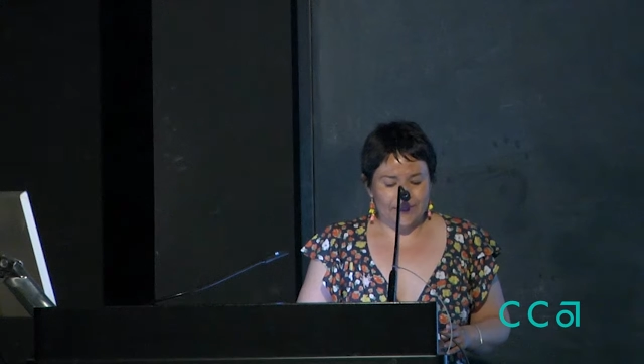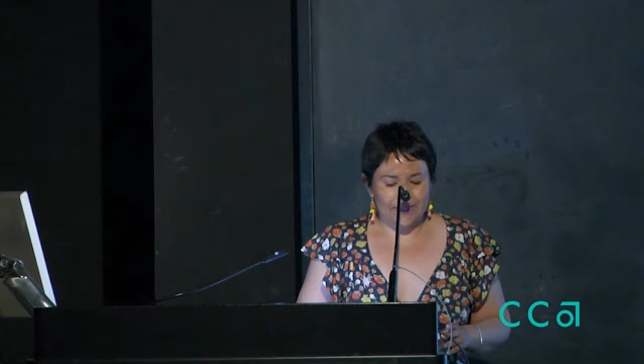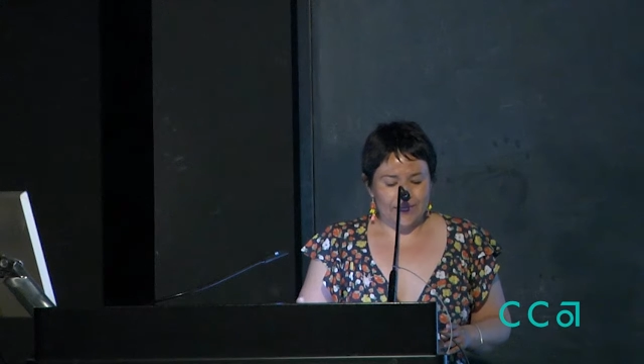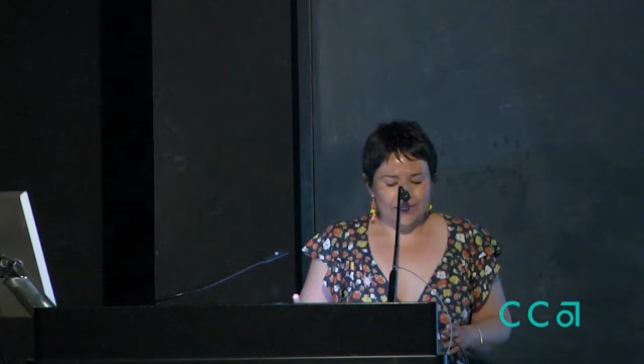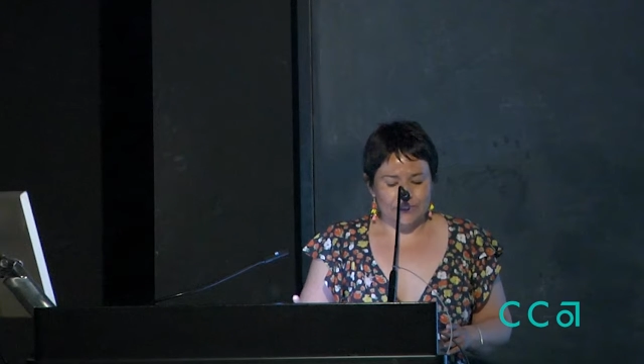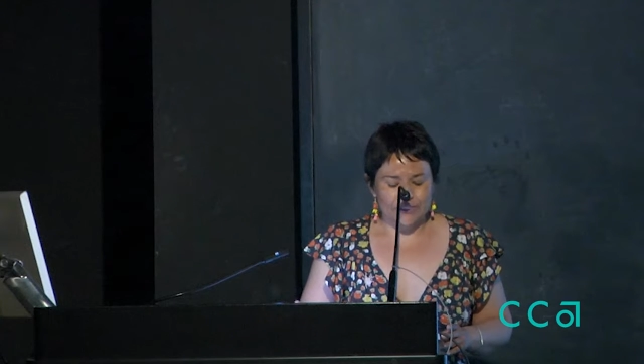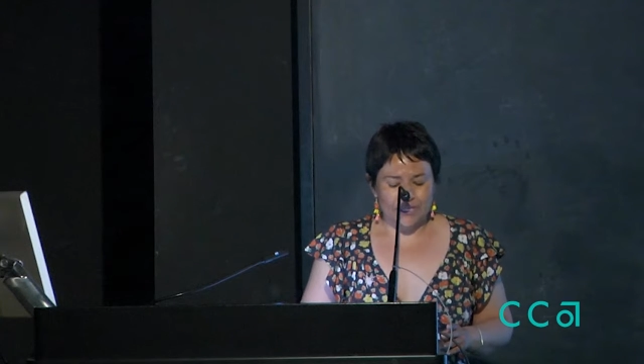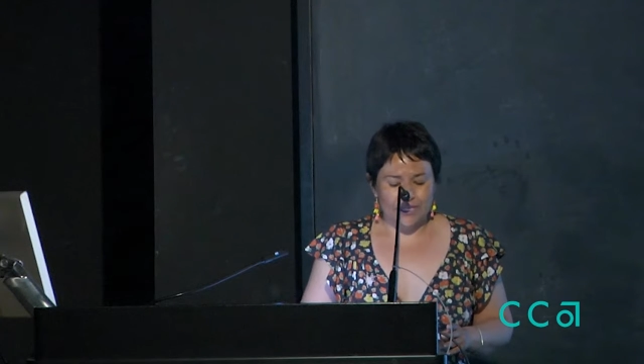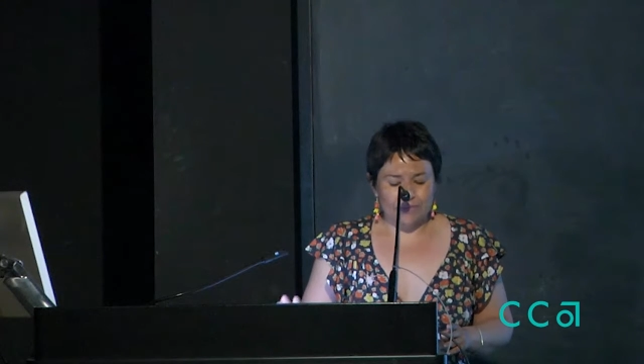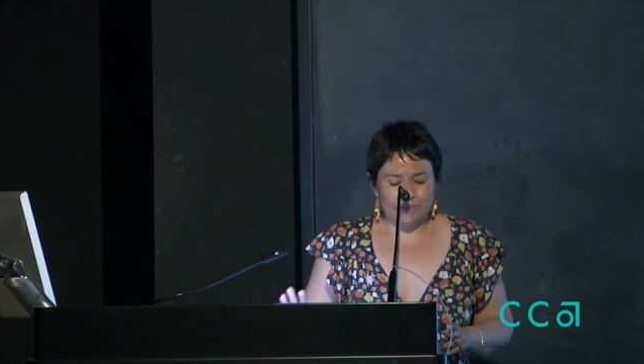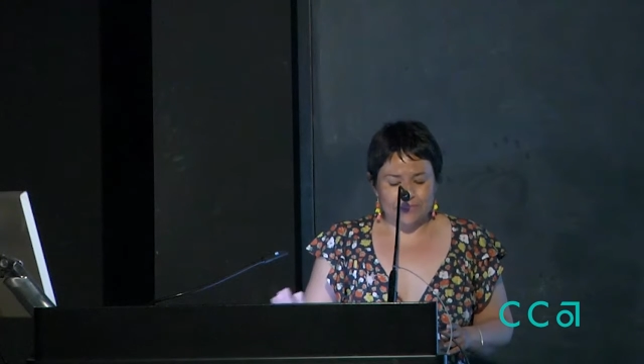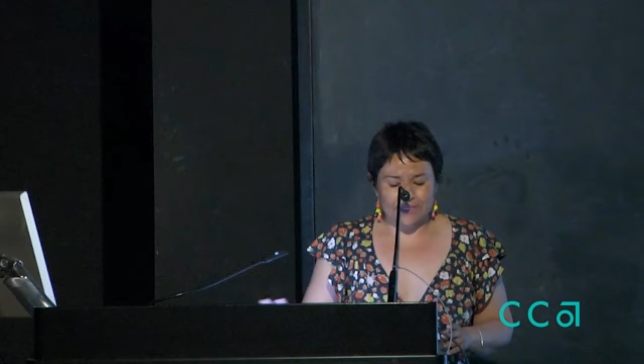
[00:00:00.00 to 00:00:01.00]
as
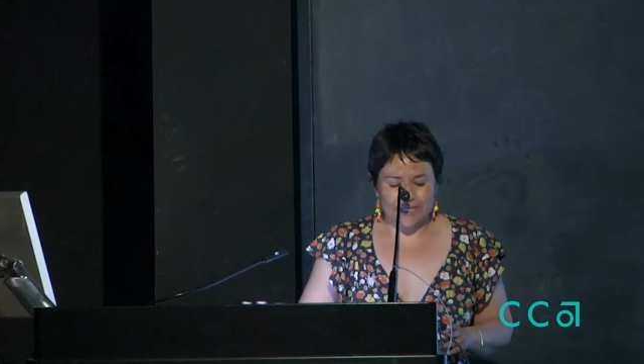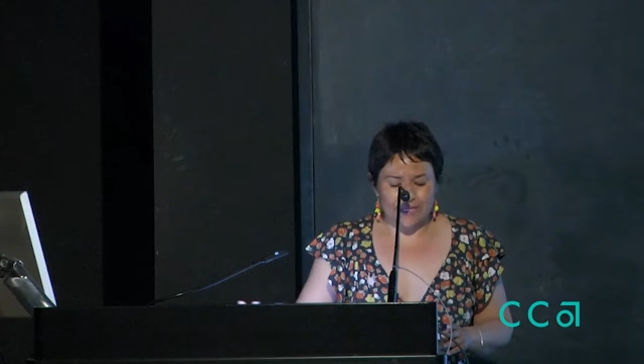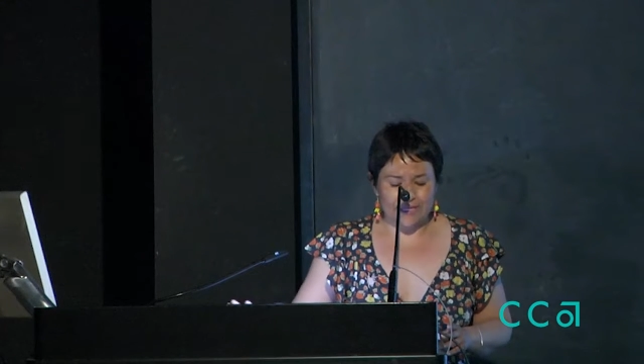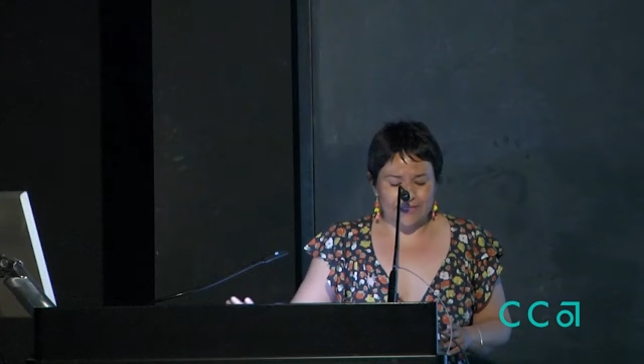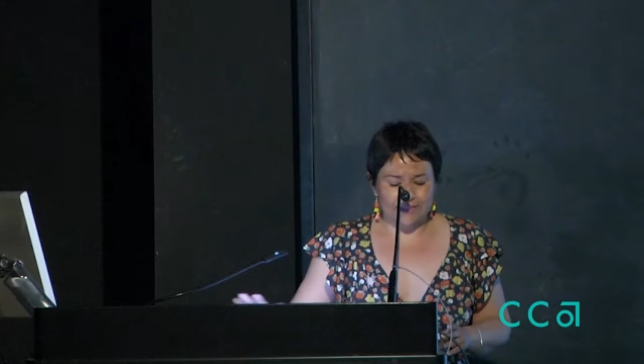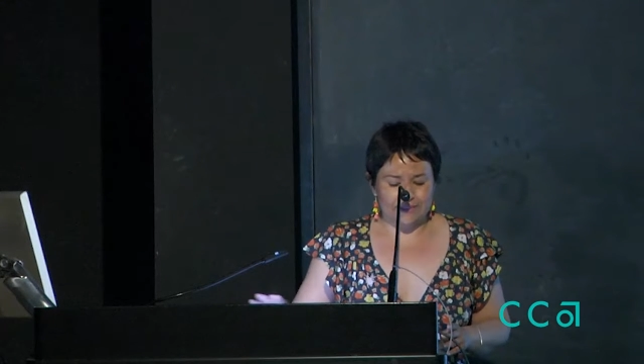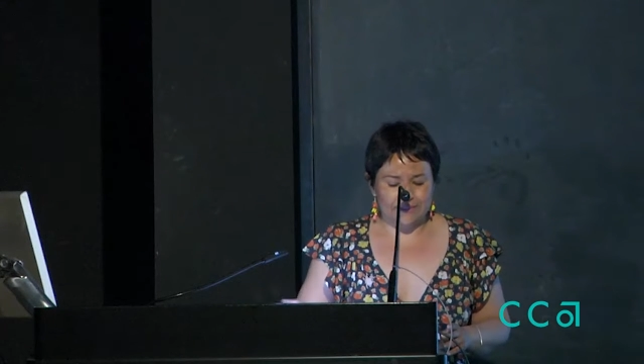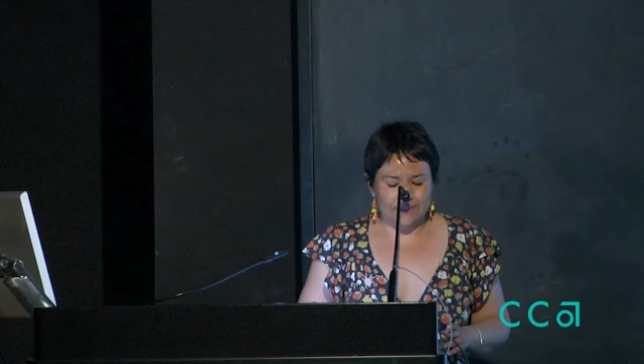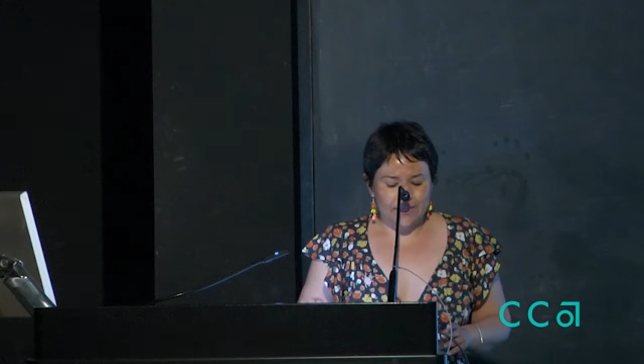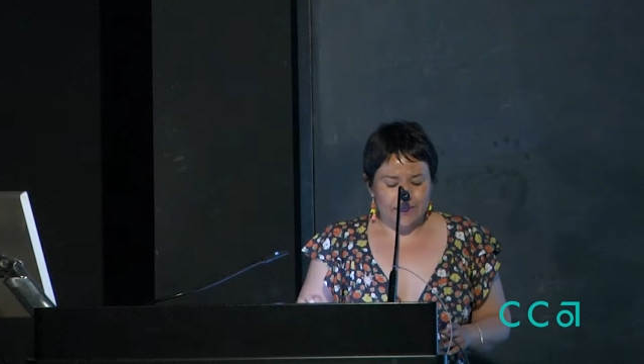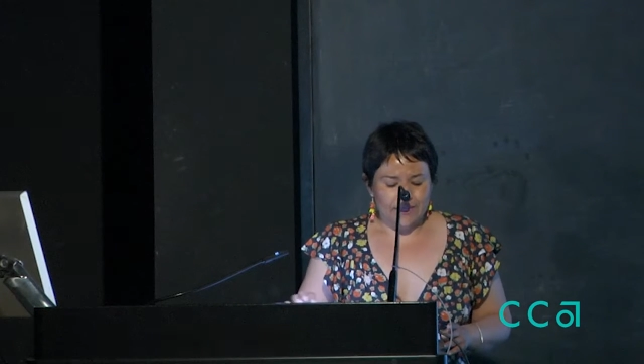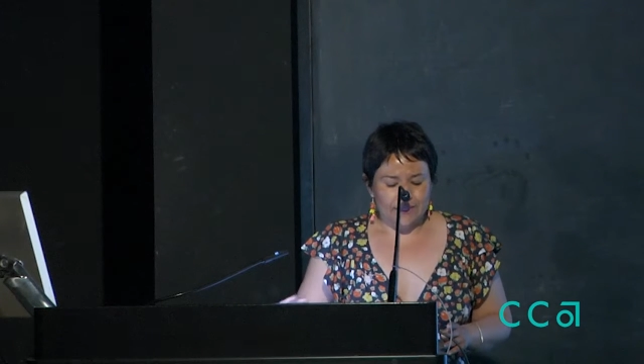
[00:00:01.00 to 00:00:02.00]
shame slides,
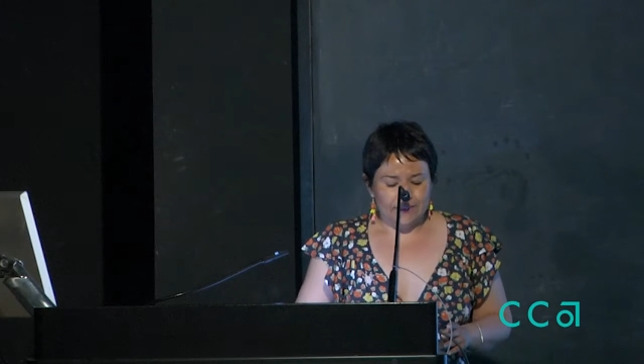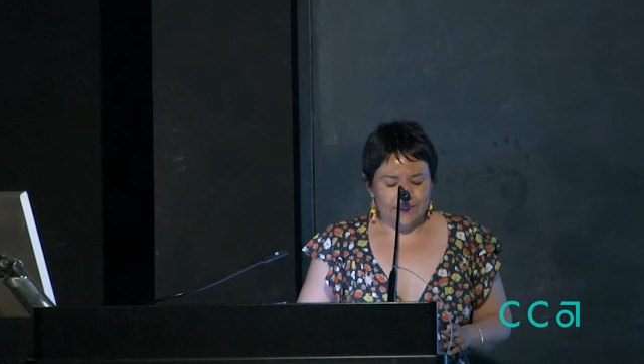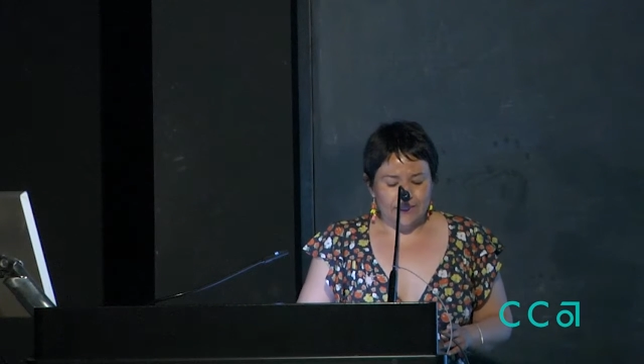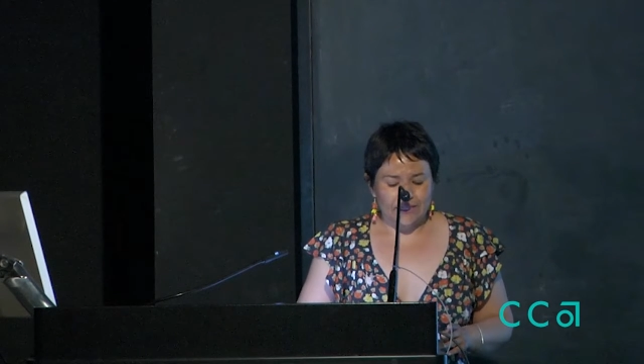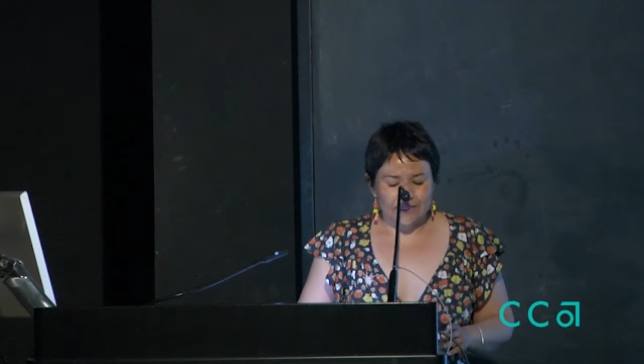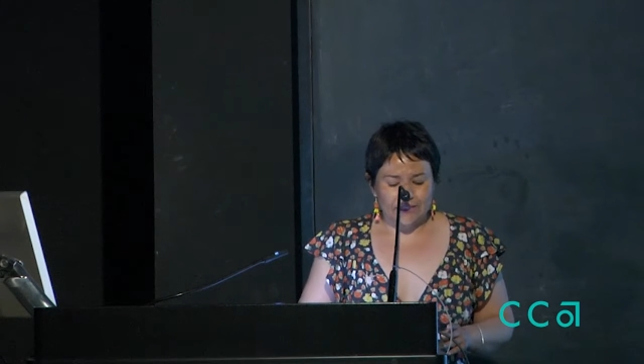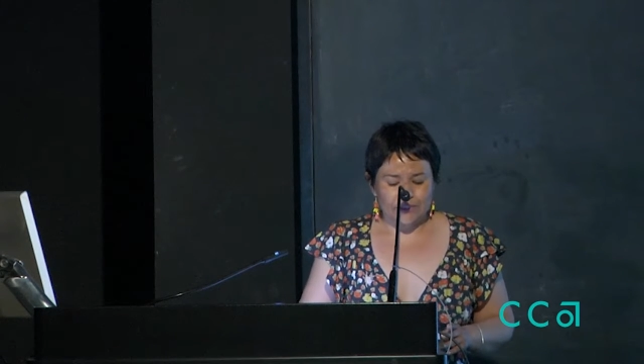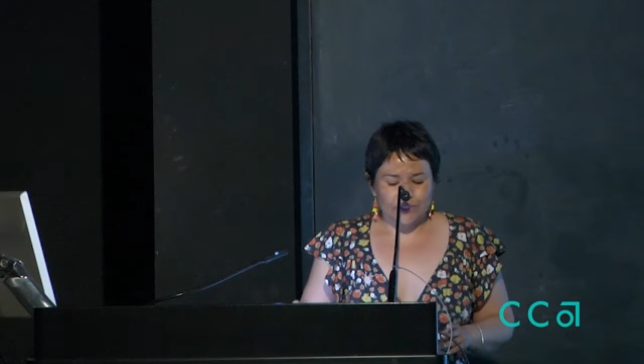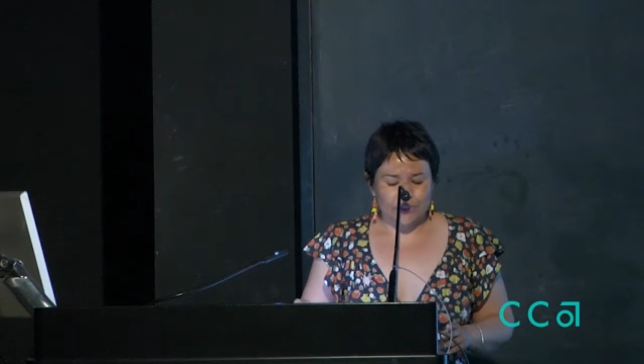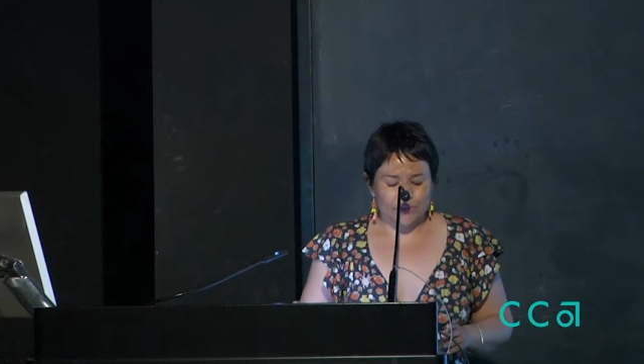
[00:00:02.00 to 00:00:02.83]
lineage